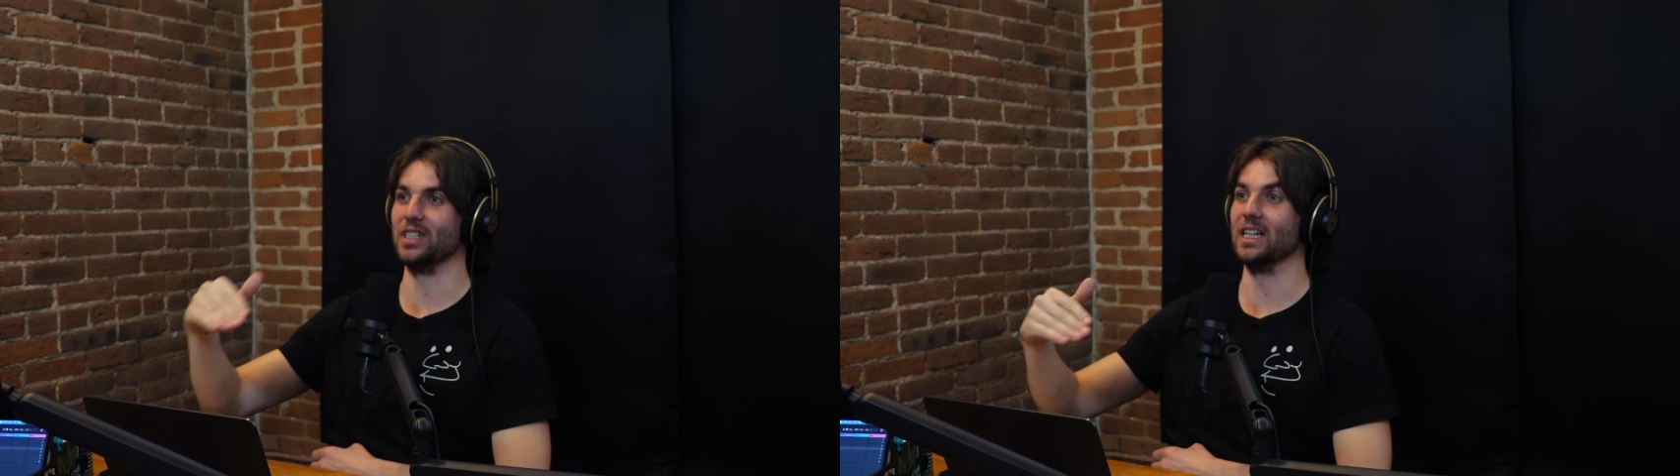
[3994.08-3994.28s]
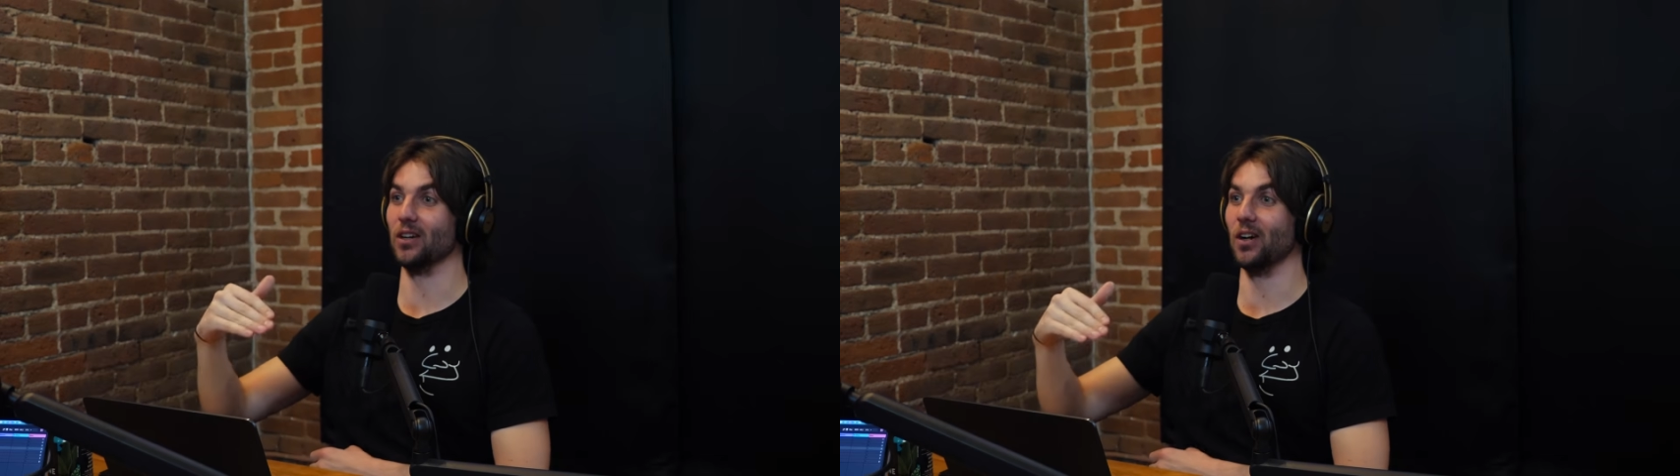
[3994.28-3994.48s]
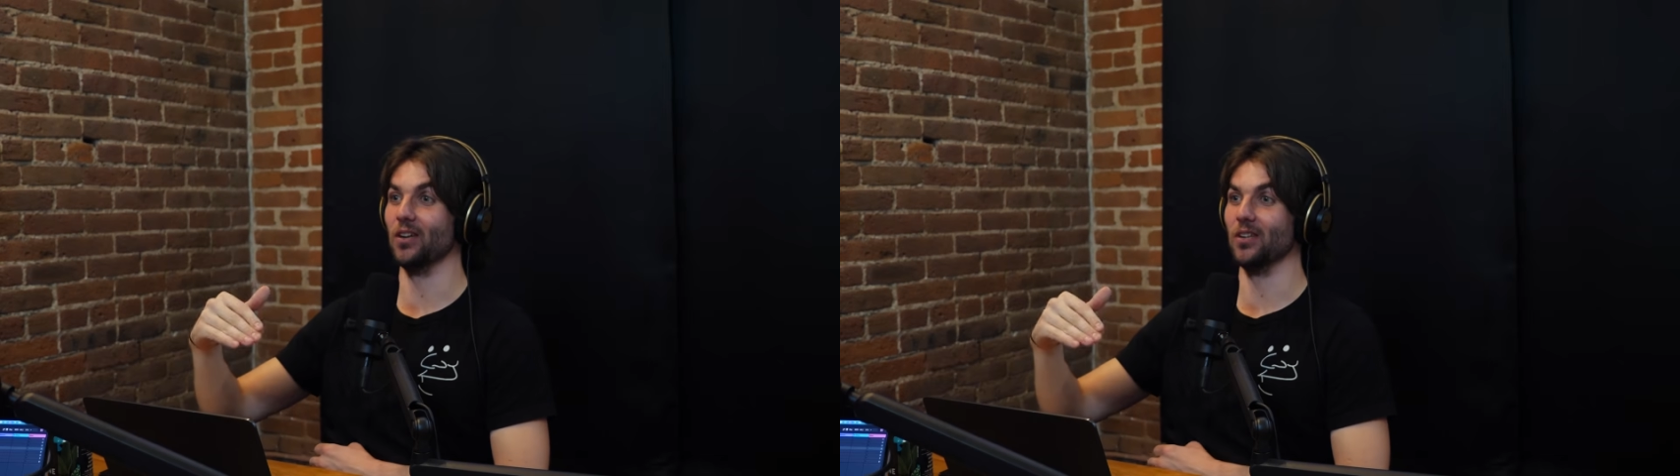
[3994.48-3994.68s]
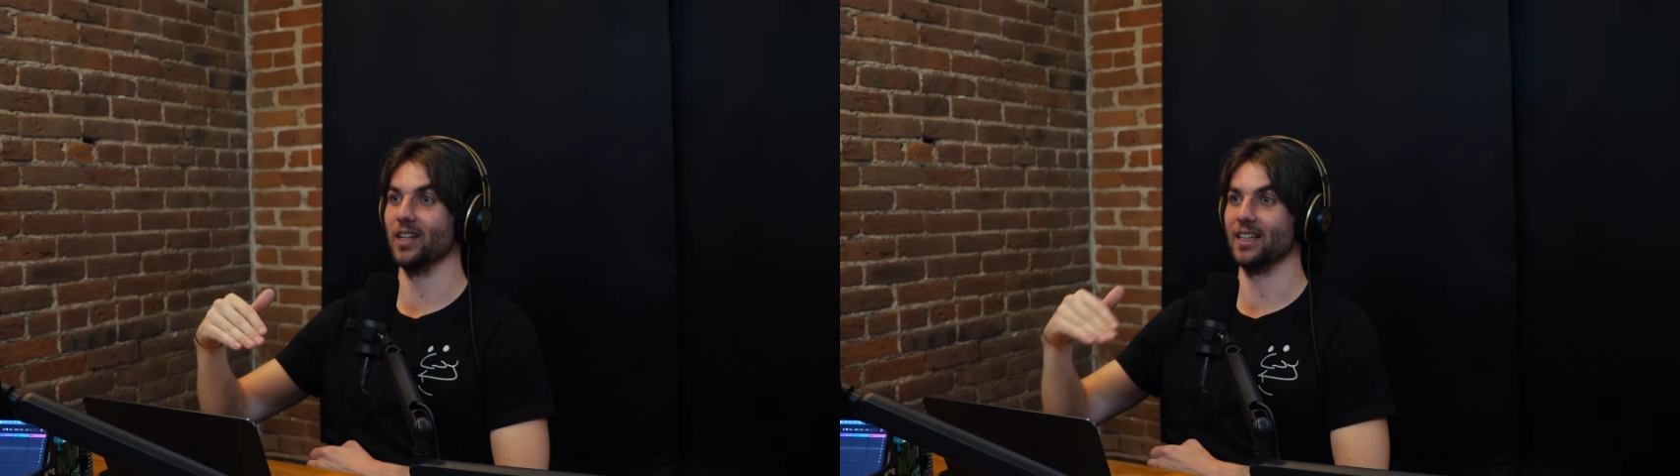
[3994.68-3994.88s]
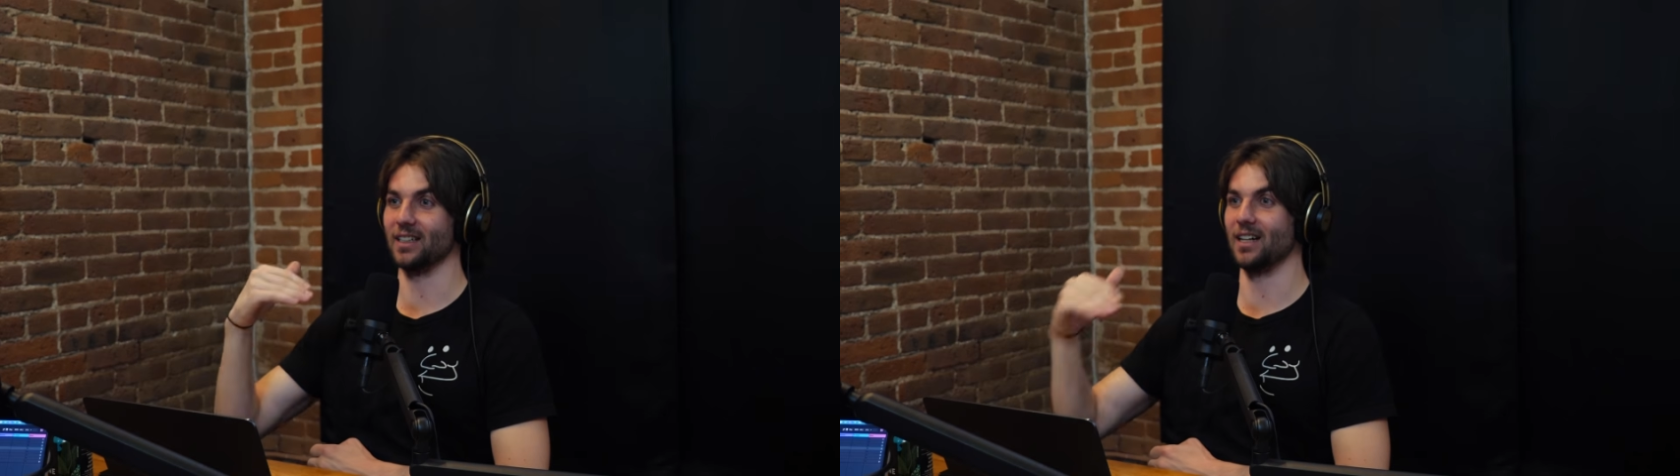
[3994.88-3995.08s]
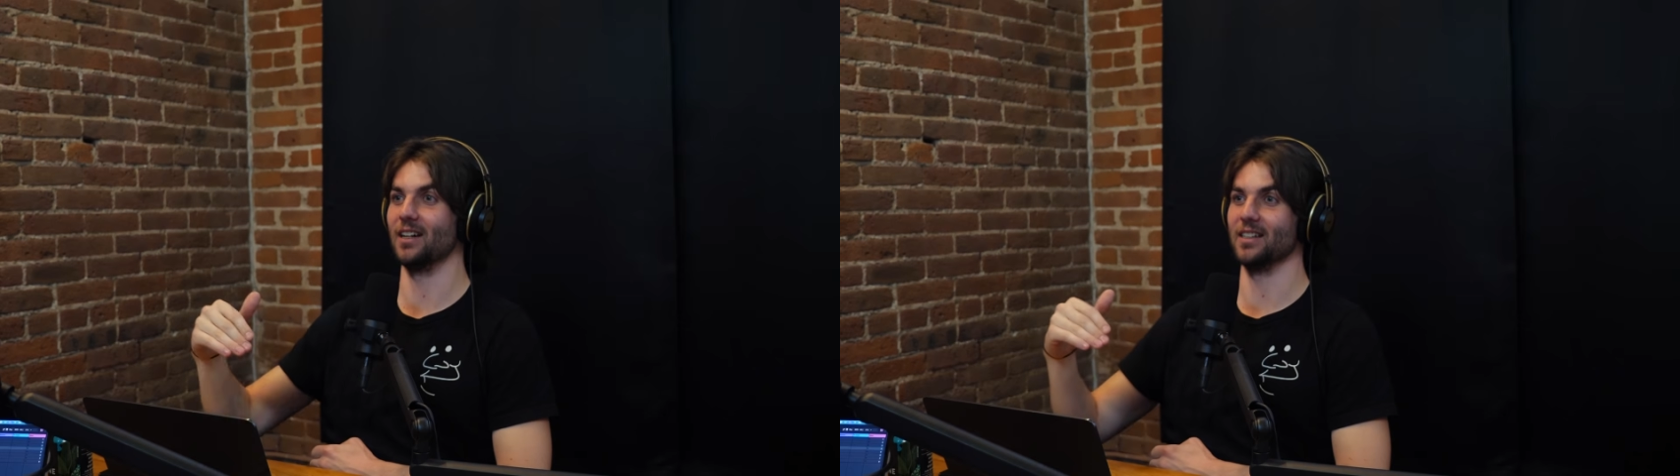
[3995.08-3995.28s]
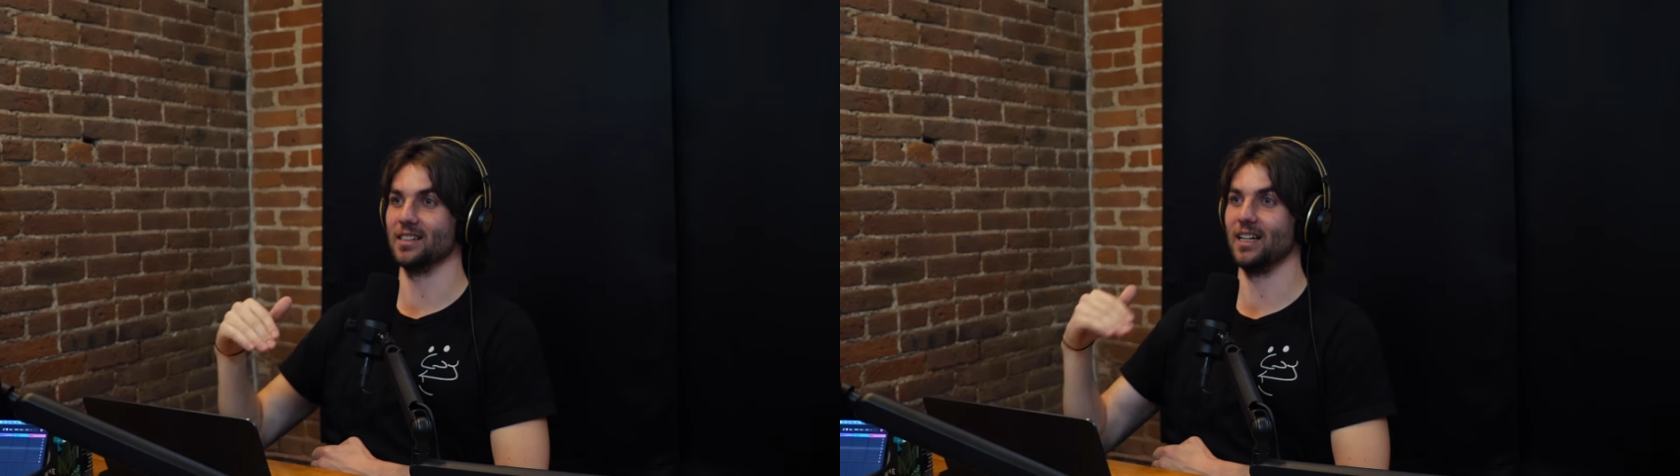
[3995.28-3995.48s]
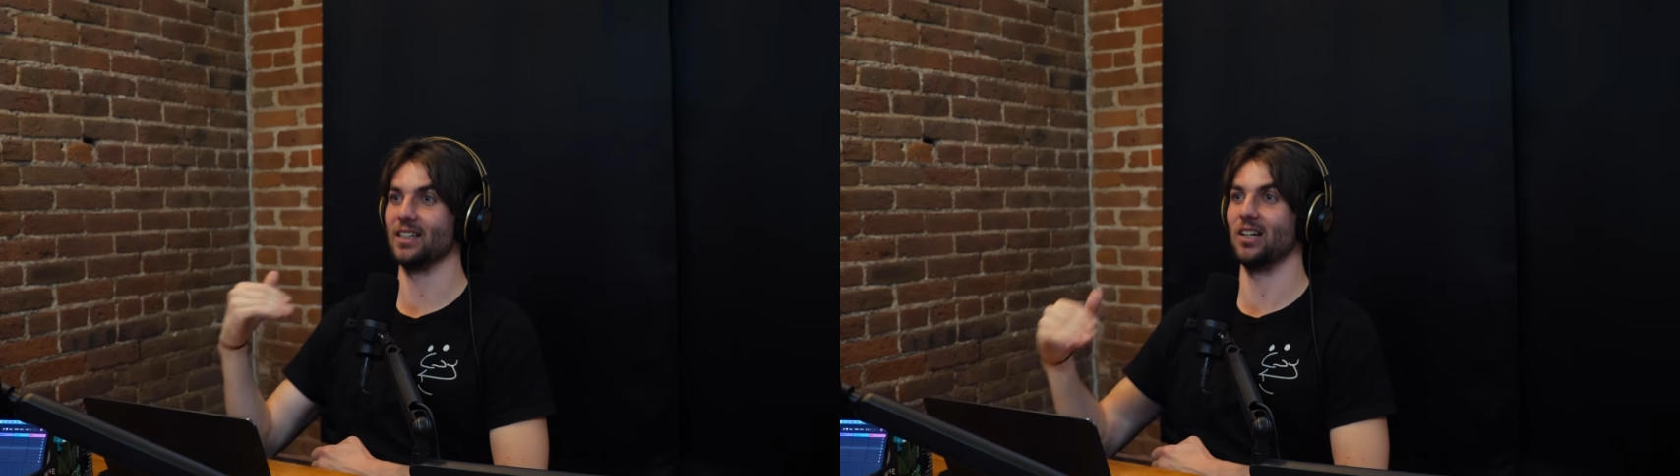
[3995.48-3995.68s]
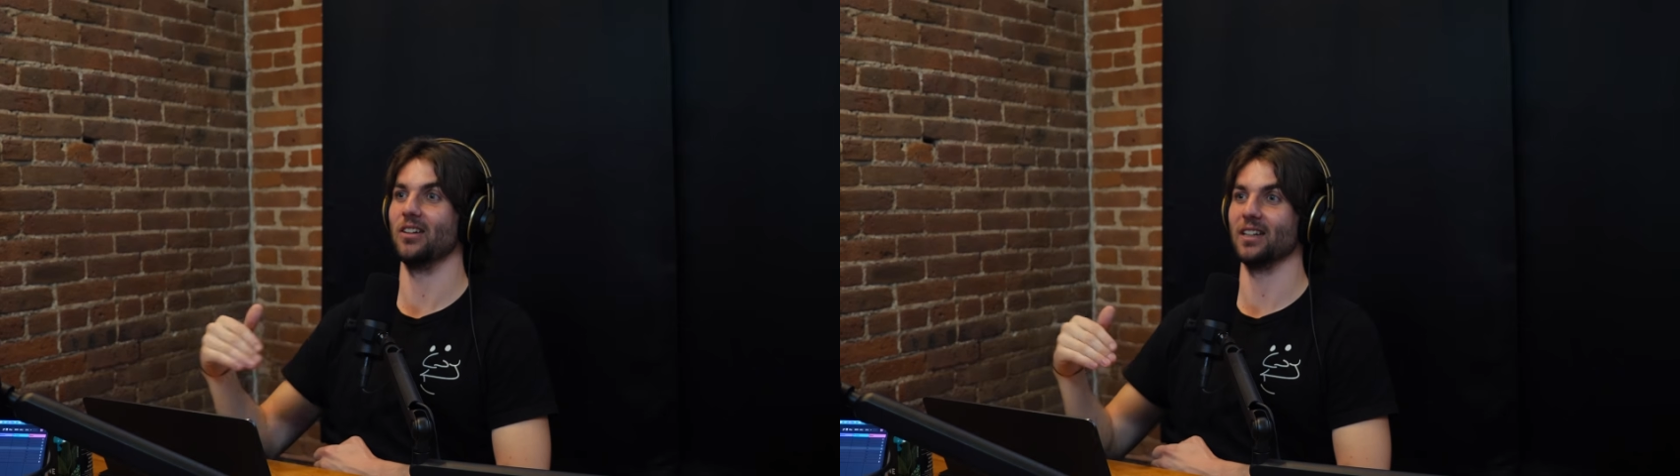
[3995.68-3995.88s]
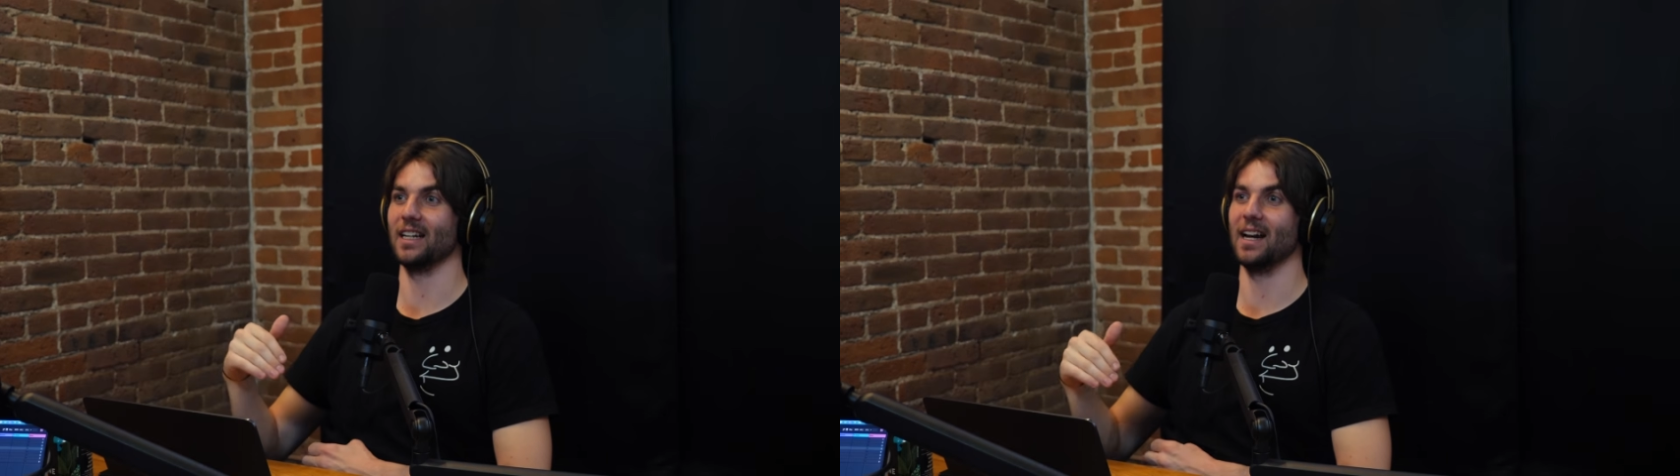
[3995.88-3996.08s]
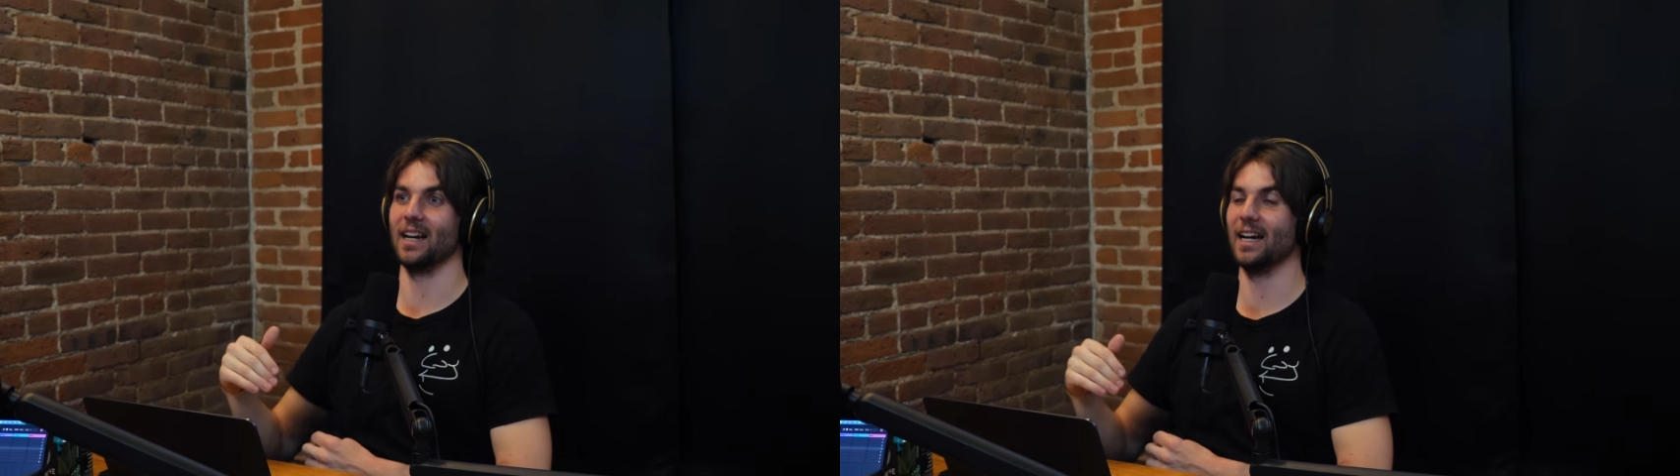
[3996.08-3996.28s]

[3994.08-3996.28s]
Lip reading: zero, like the car is like honking out.